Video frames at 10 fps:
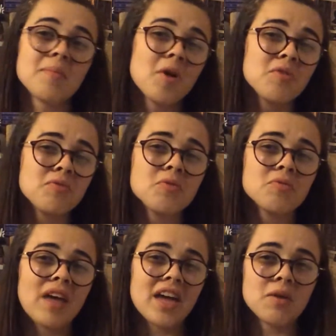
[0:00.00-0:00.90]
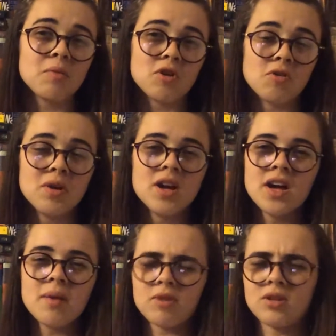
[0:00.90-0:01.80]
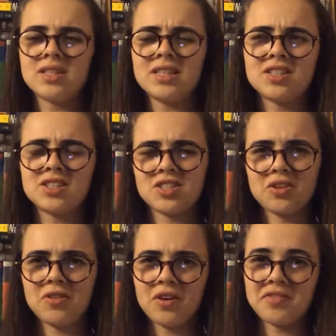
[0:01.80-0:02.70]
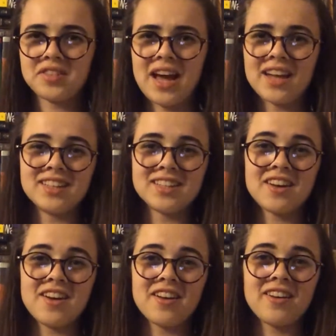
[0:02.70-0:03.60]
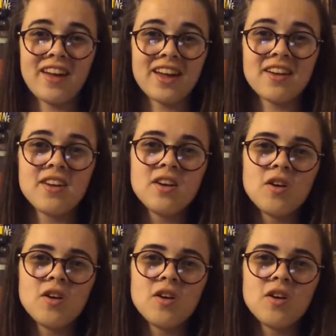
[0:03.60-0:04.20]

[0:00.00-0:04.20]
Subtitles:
I'm hopeful that he will, because he's just so loved, and like